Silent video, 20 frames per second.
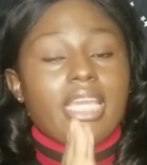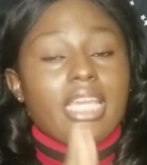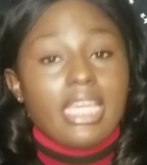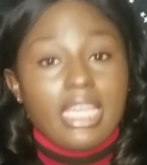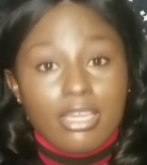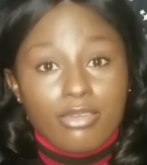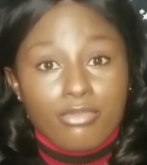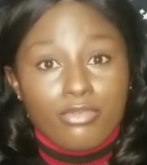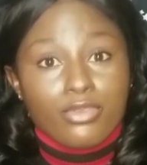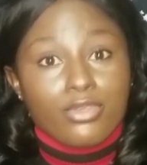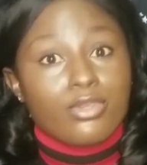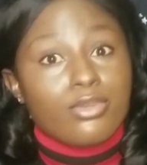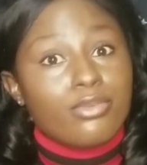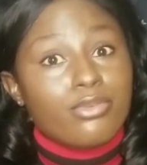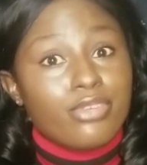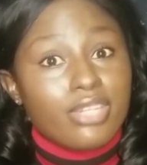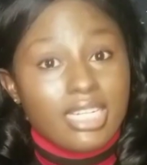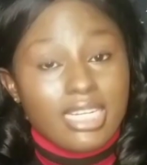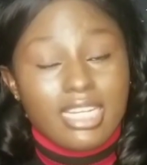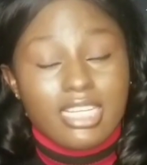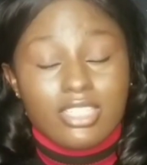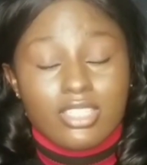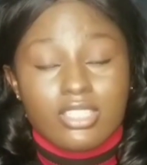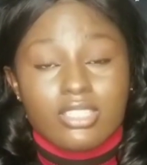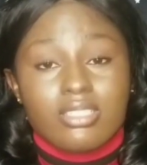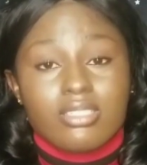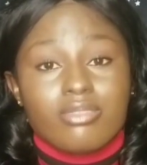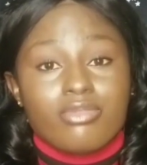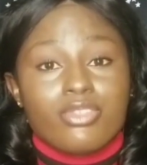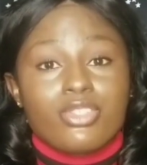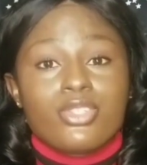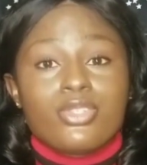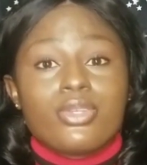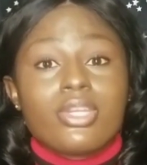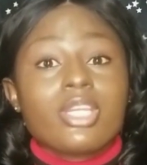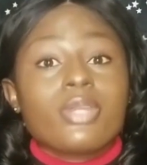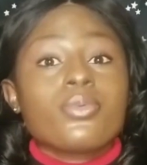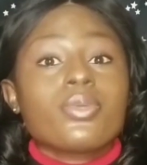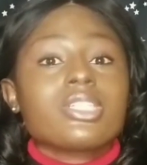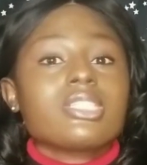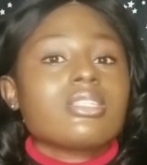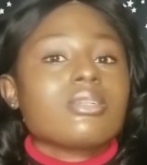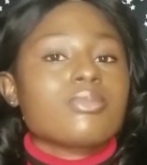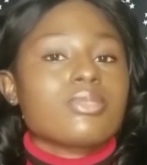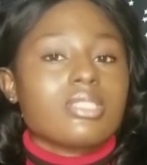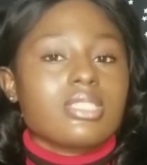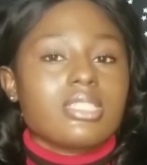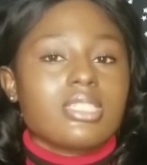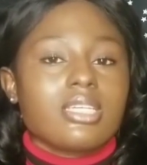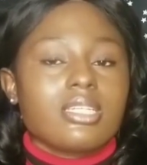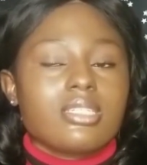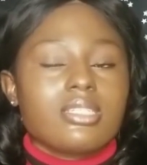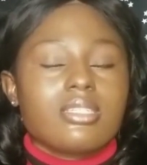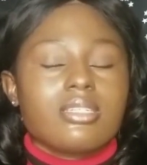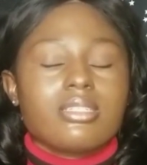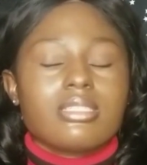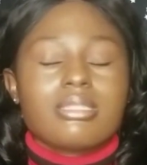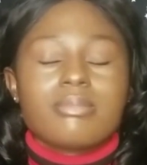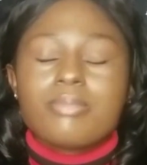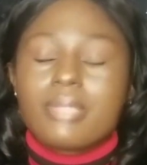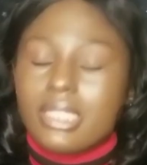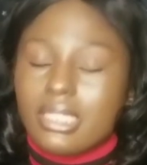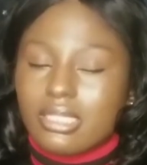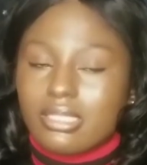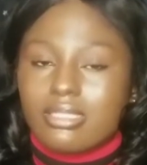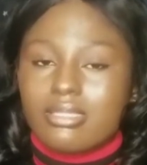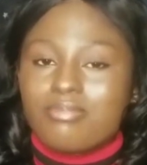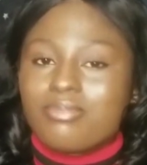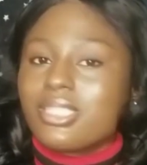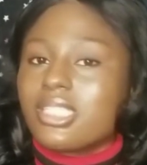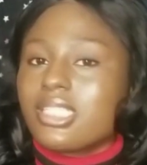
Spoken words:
If you really enjoyed this video and you watch it up to this extent, please